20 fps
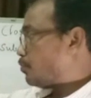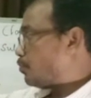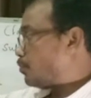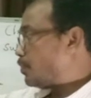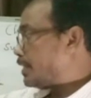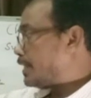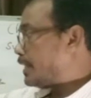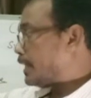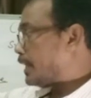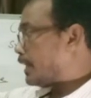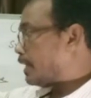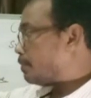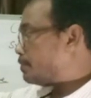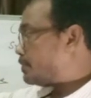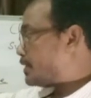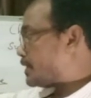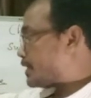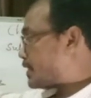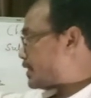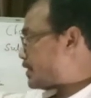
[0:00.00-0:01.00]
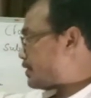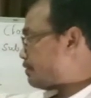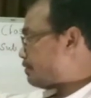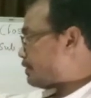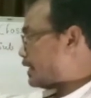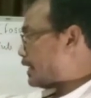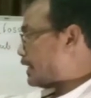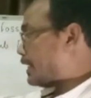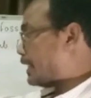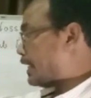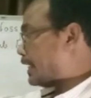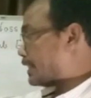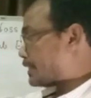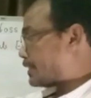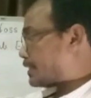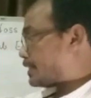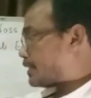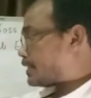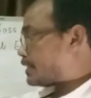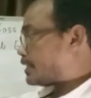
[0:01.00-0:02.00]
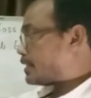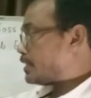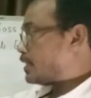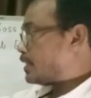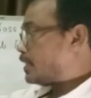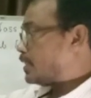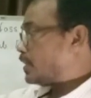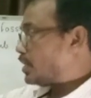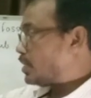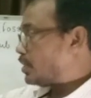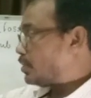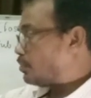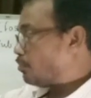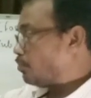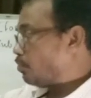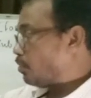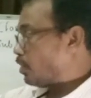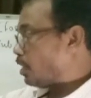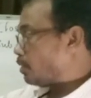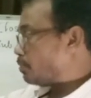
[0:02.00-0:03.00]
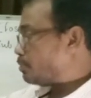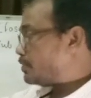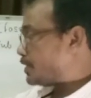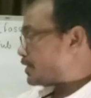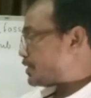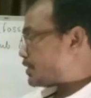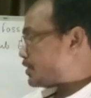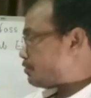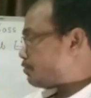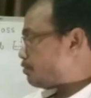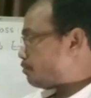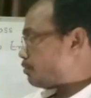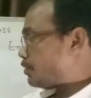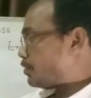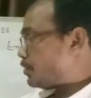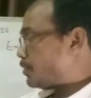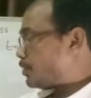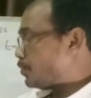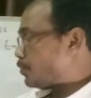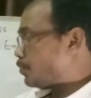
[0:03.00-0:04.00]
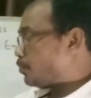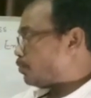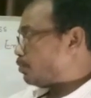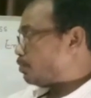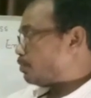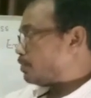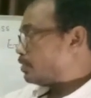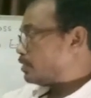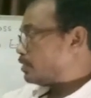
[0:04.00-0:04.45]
We objective us. You objective you.